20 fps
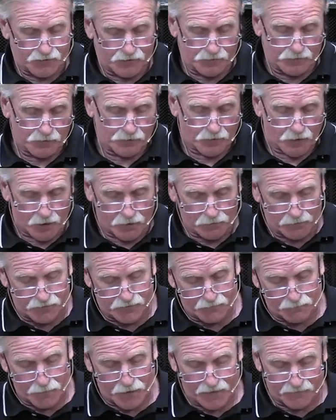and the
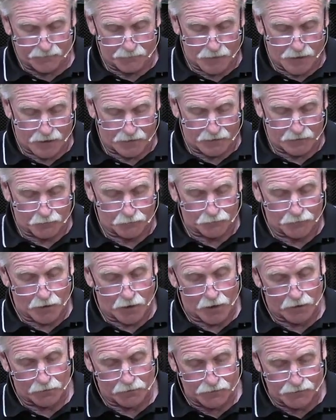knowledge, mathematical
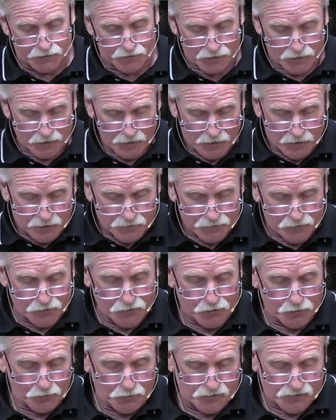knowledge, to
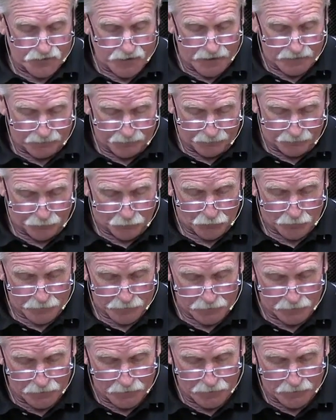use that
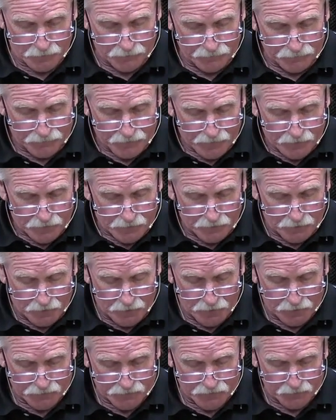formula
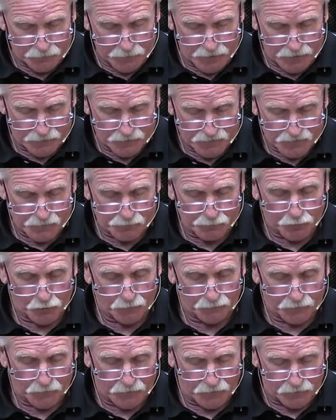to make this
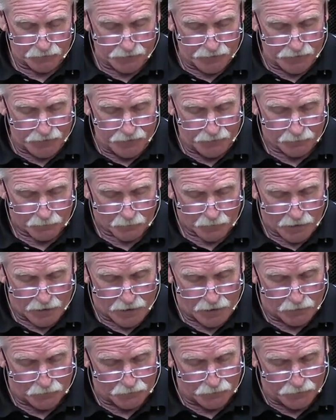perfectly
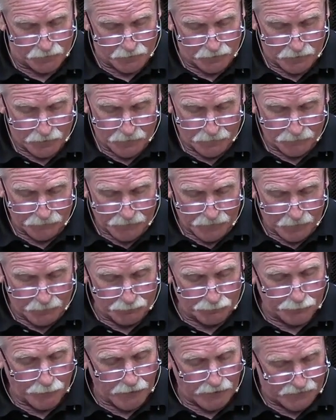round
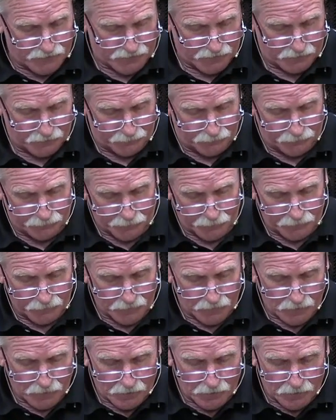basin.
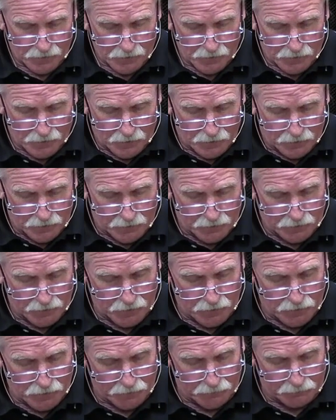
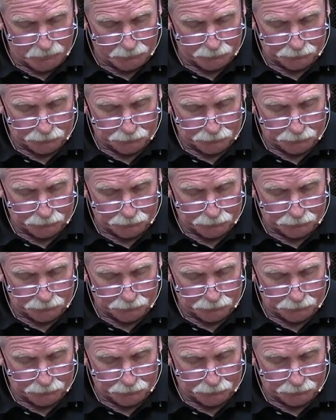The